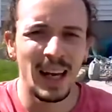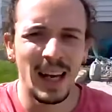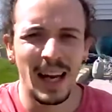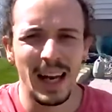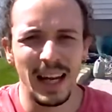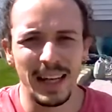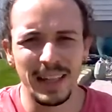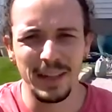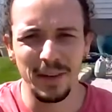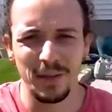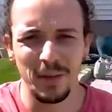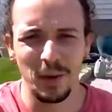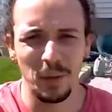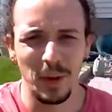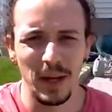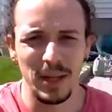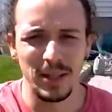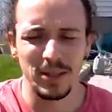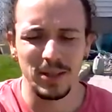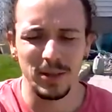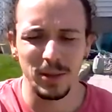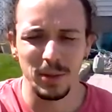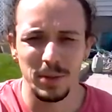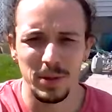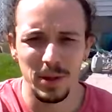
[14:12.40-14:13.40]
and different
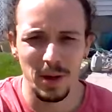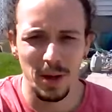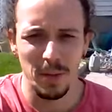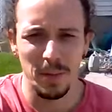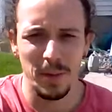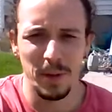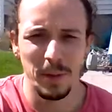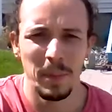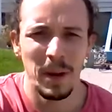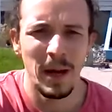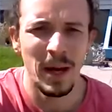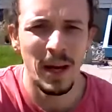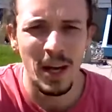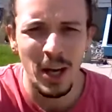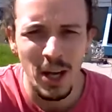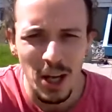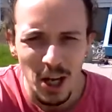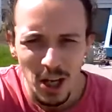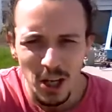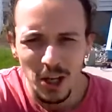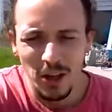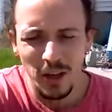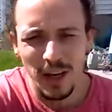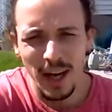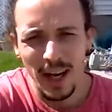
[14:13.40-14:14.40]
ways to absorb them.
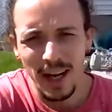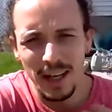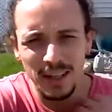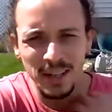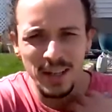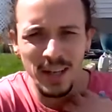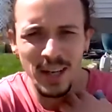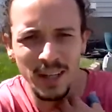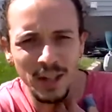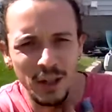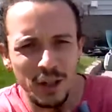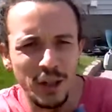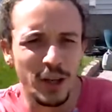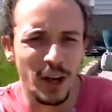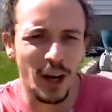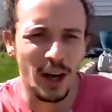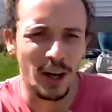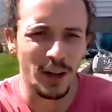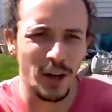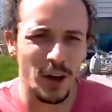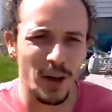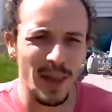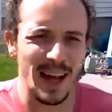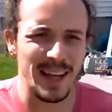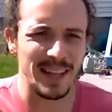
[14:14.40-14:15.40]
You guys should all
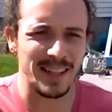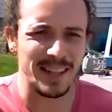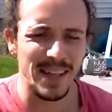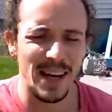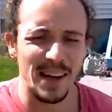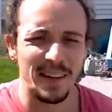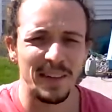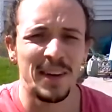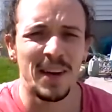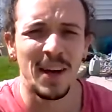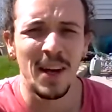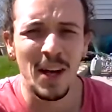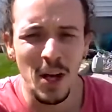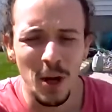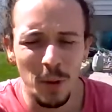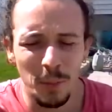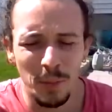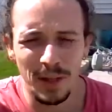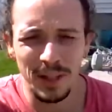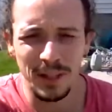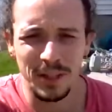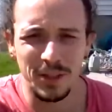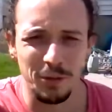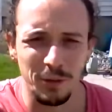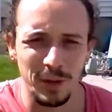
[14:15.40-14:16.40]
know that stuff,
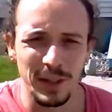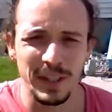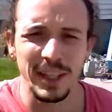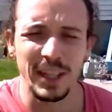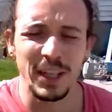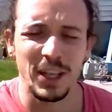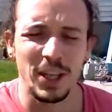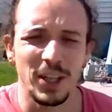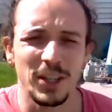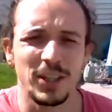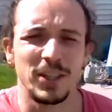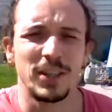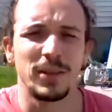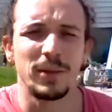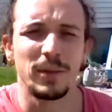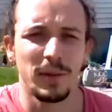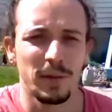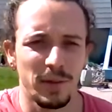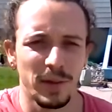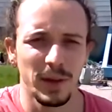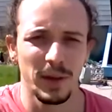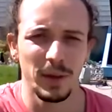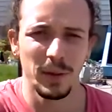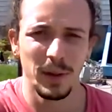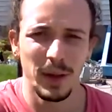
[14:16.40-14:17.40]
but it's really good to
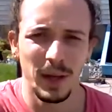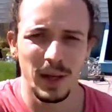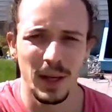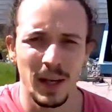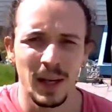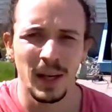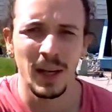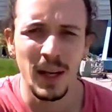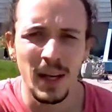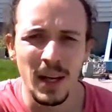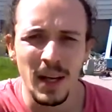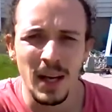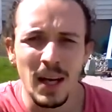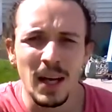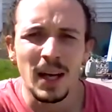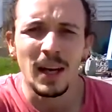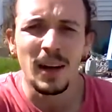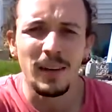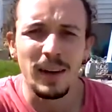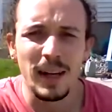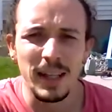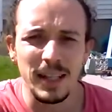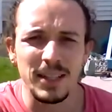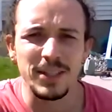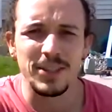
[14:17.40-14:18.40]
review.
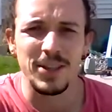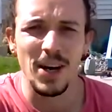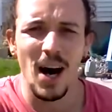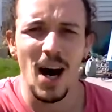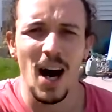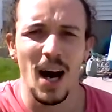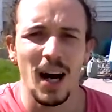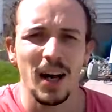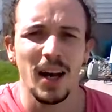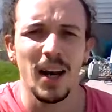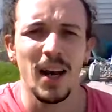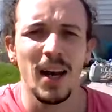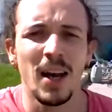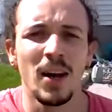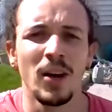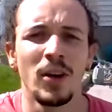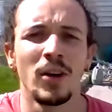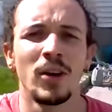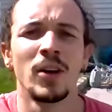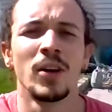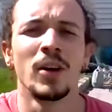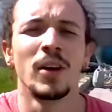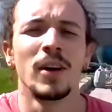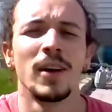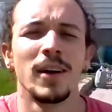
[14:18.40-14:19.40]
Let's talk
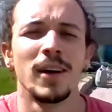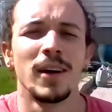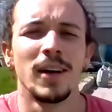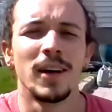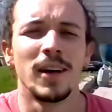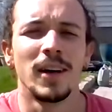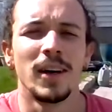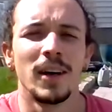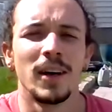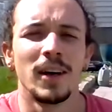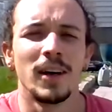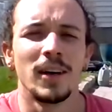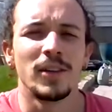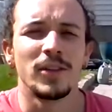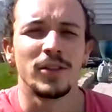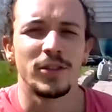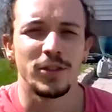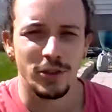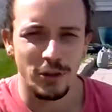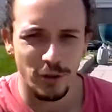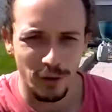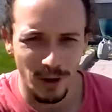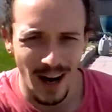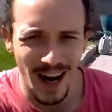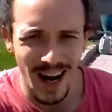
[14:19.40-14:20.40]

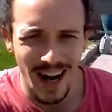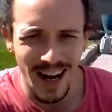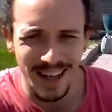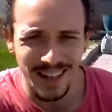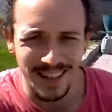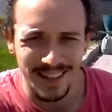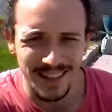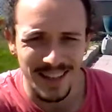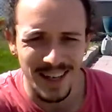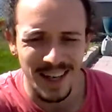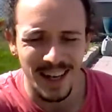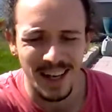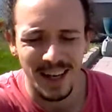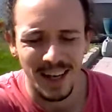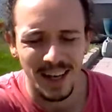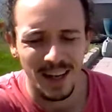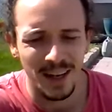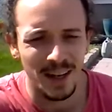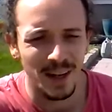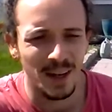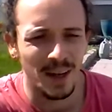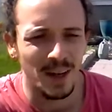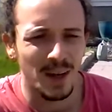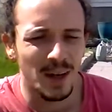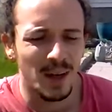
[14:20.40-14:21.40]
strides.
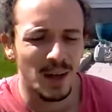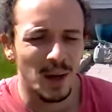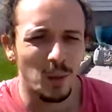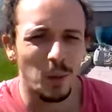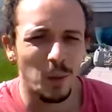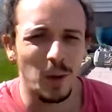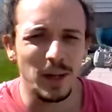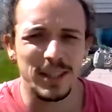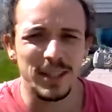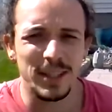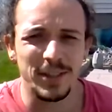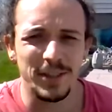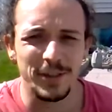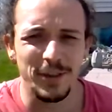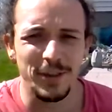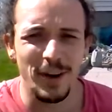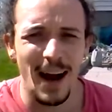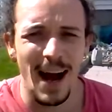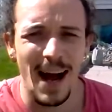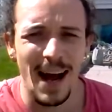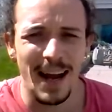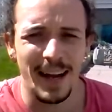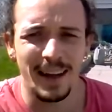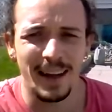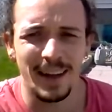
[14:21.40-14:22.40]
What's a
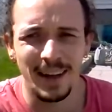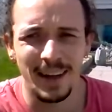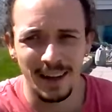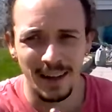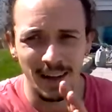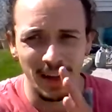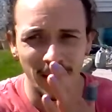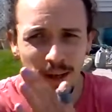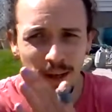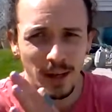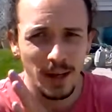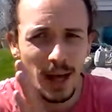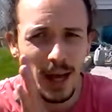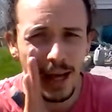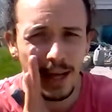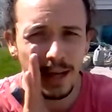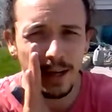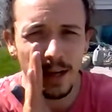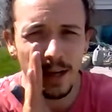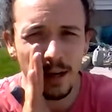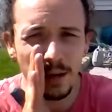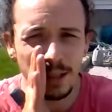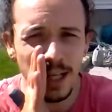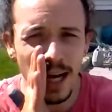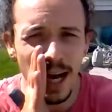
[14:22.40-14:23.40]
stride? Hey,
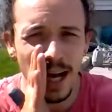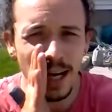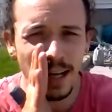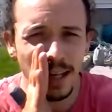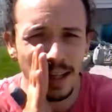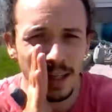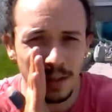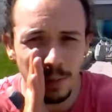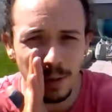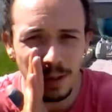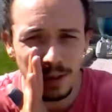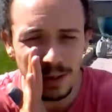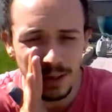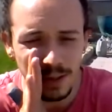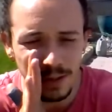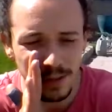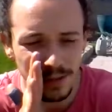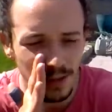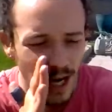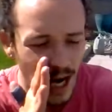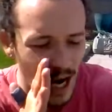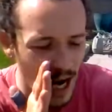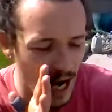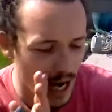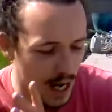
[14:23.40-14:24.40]
Coach Alex, what's a
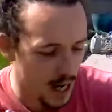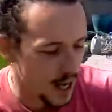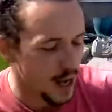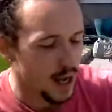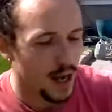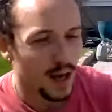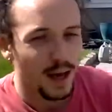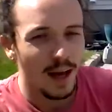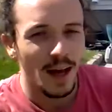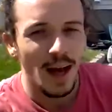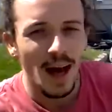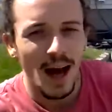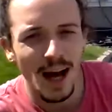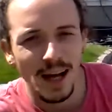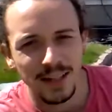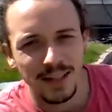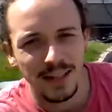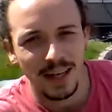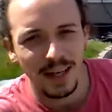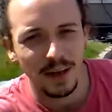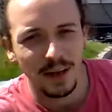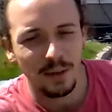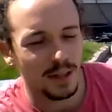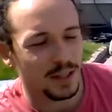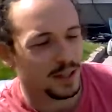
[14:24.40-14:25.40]
stride? I'll
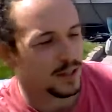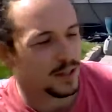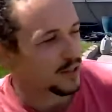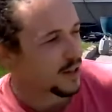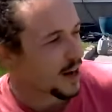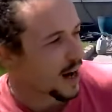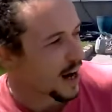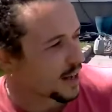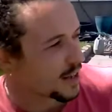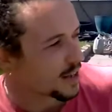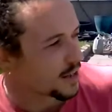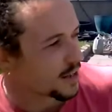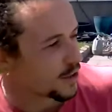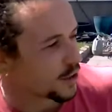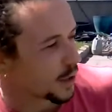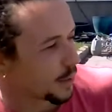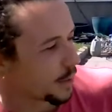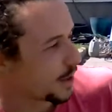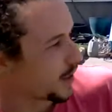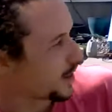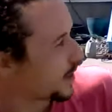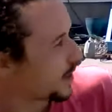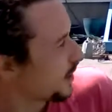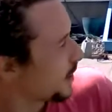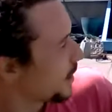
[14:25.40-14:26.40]
tell you what a stride is,
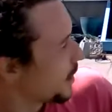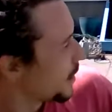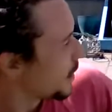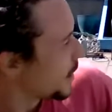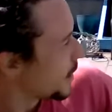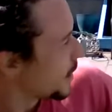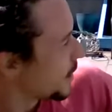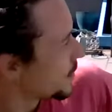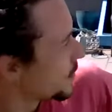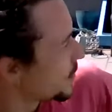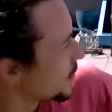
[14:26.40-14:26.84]
Jimmy. A